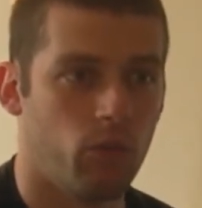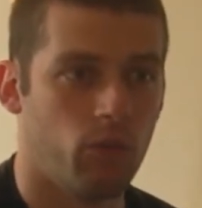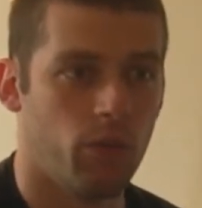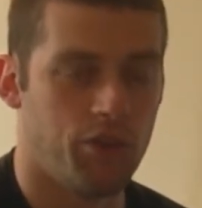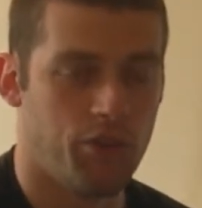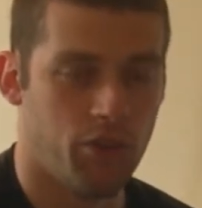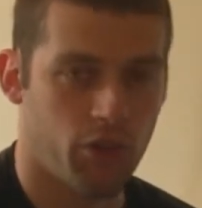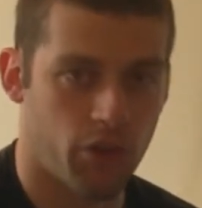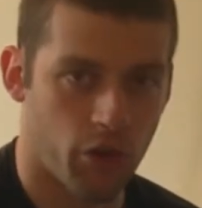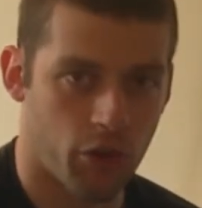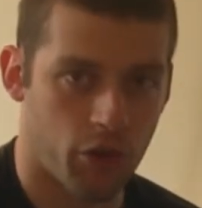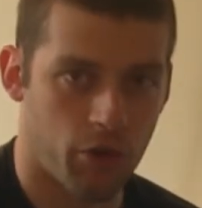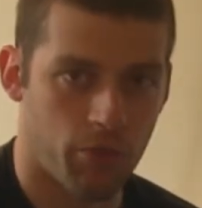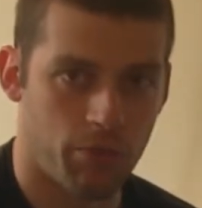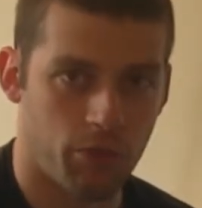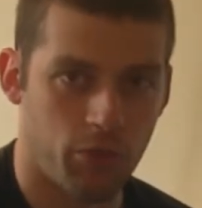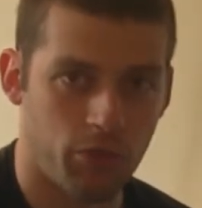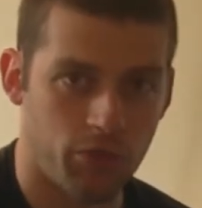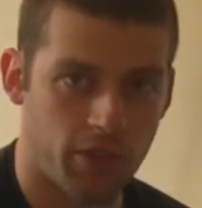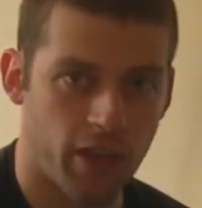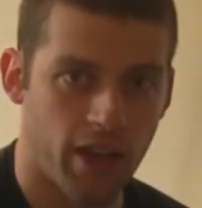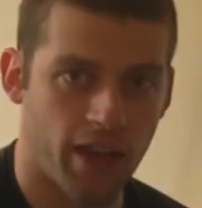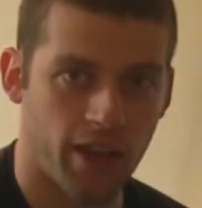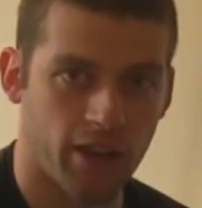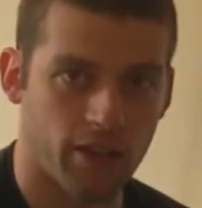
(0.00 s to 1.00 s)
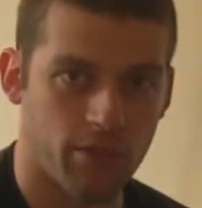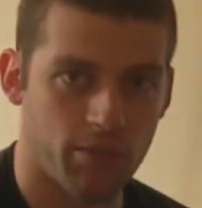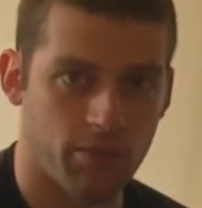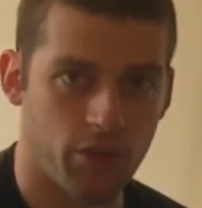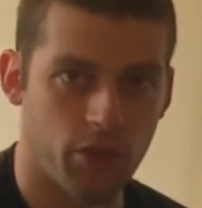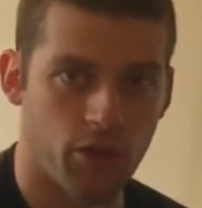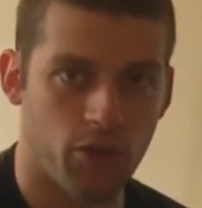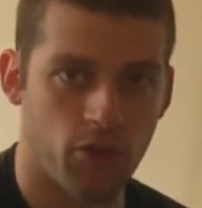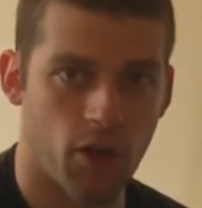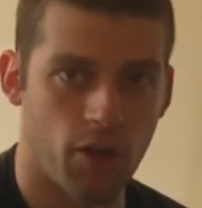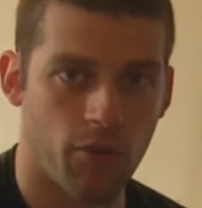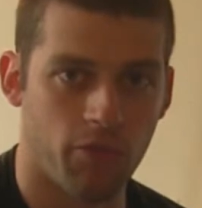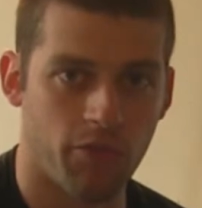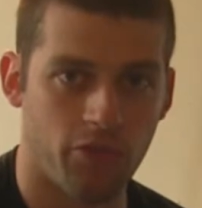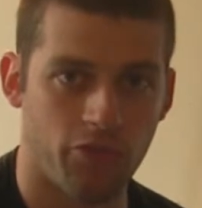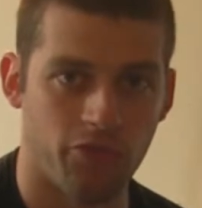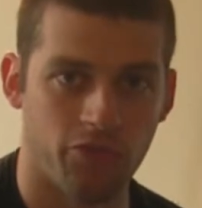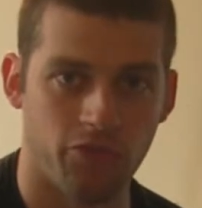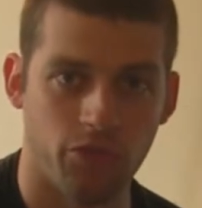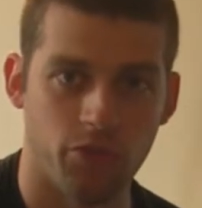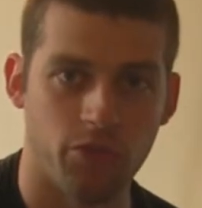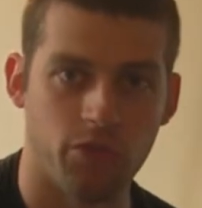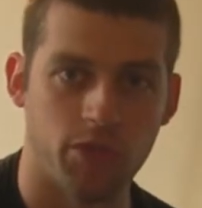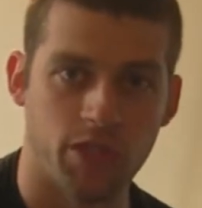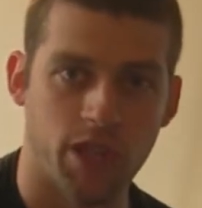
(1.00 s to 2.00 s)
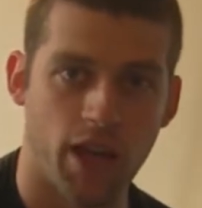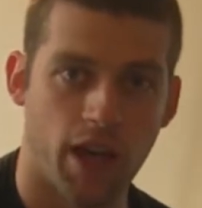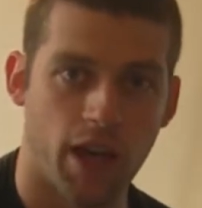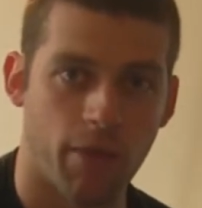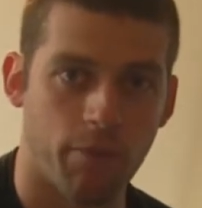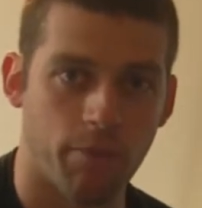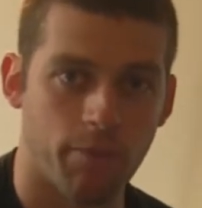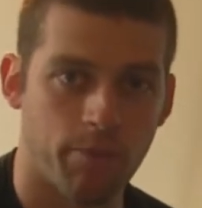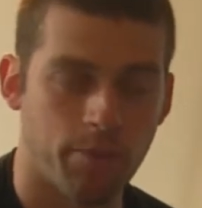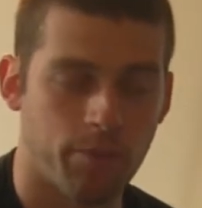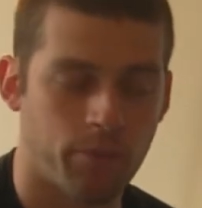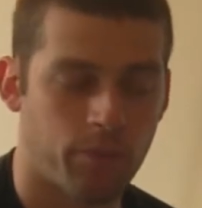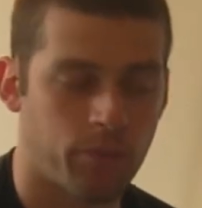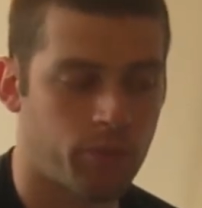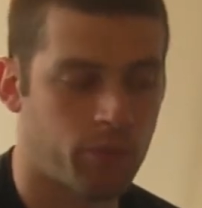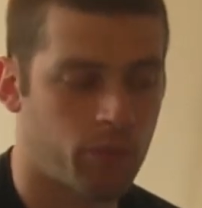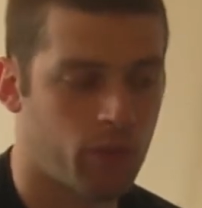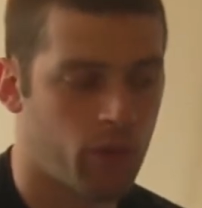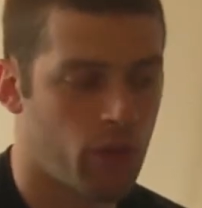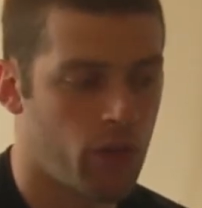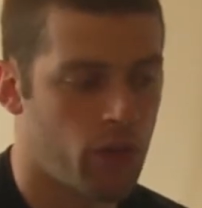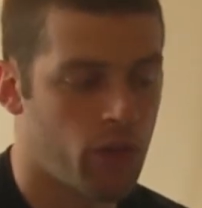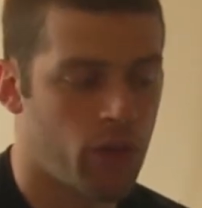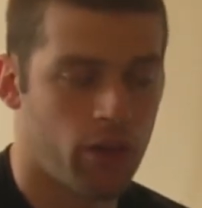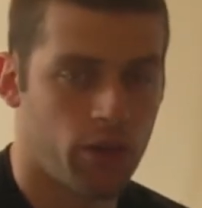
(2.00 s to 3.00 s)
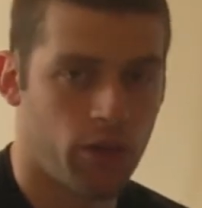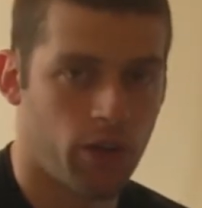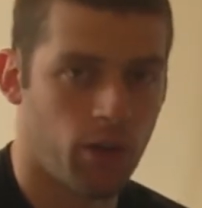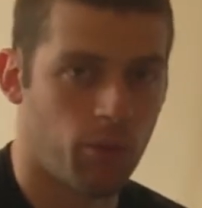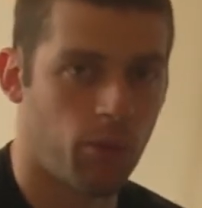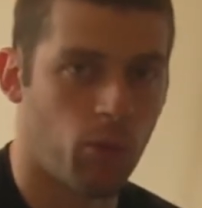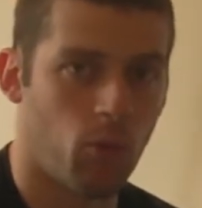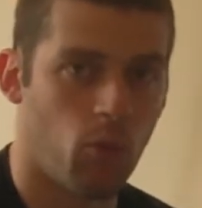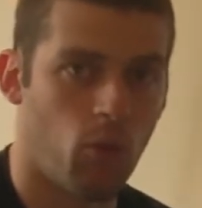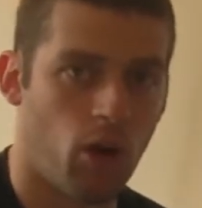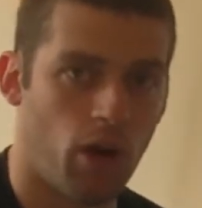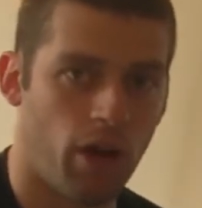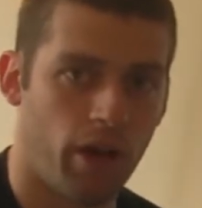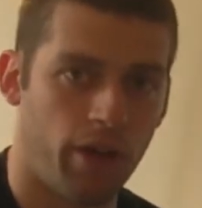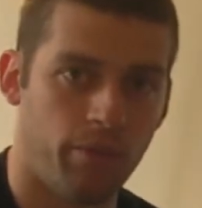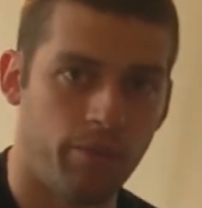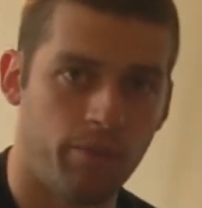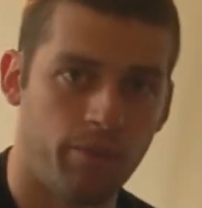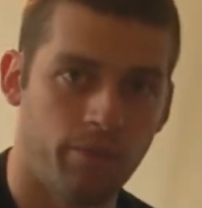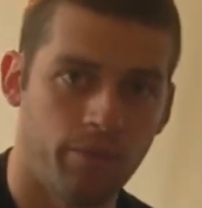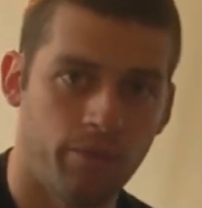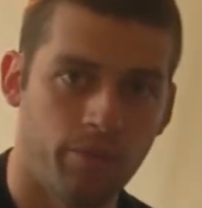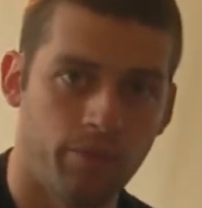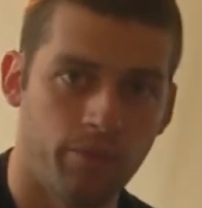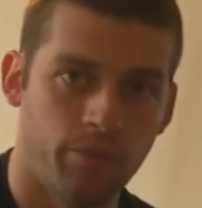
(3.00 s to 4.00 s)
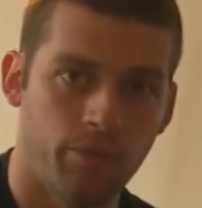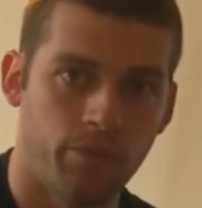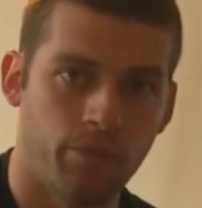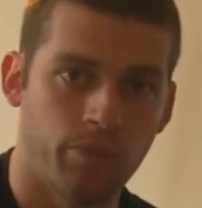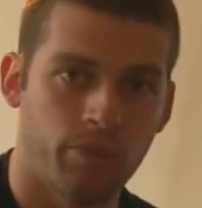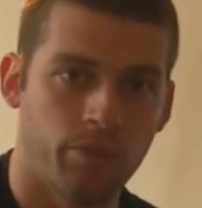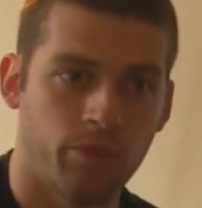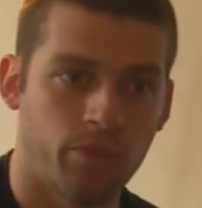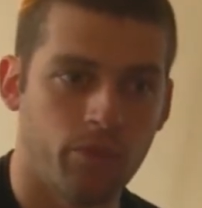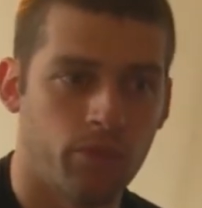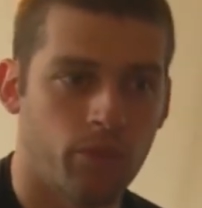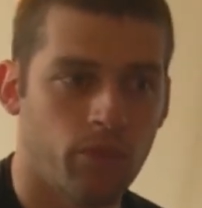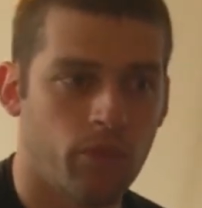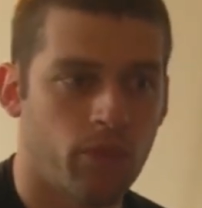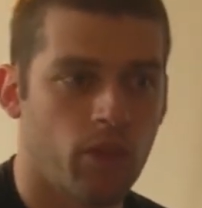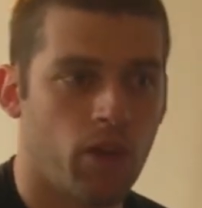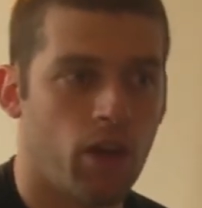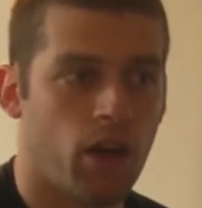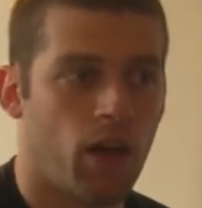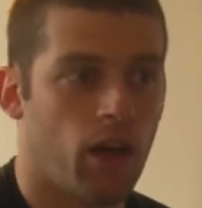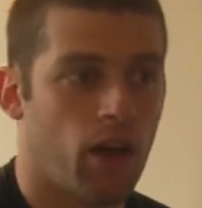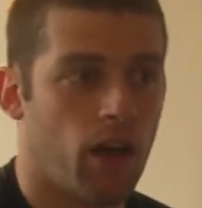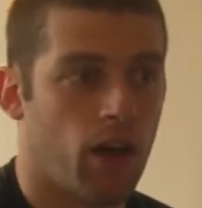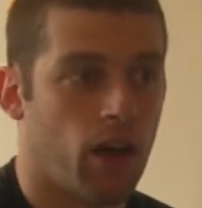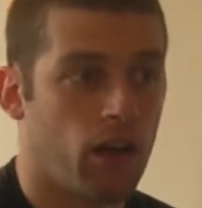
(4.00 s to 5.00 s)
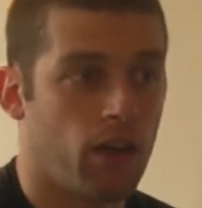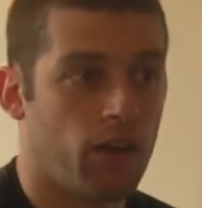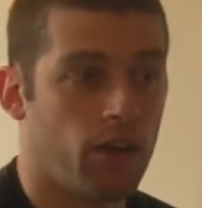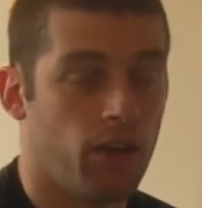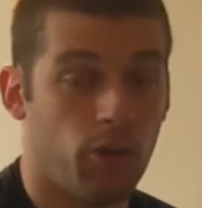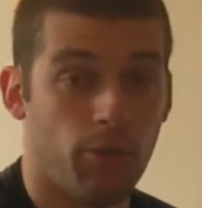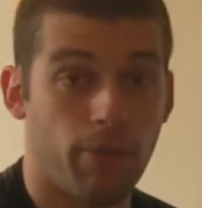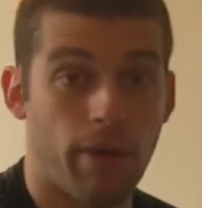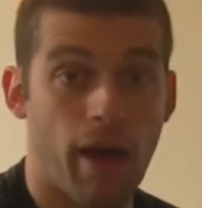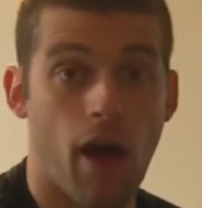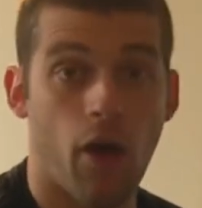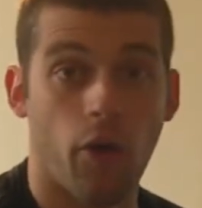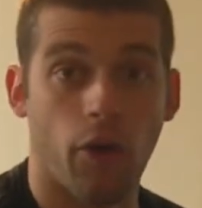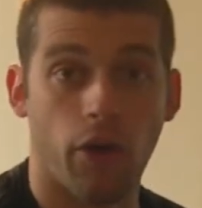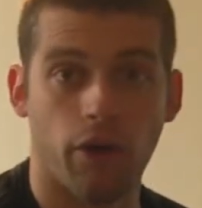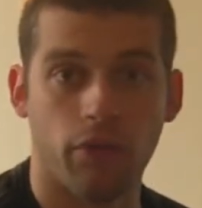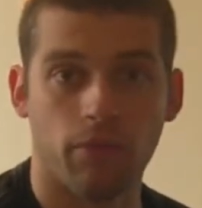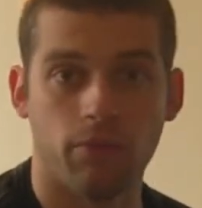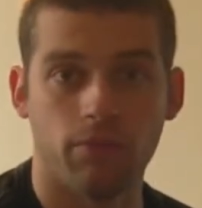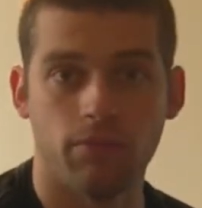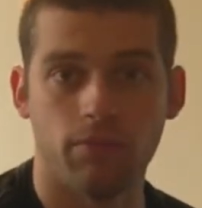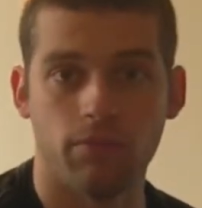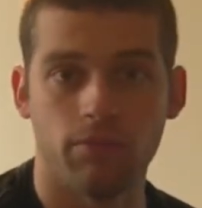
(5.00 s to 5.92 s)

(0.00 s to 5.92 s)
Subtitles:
when you go to boot that computer up for the first time. Number 1, no power.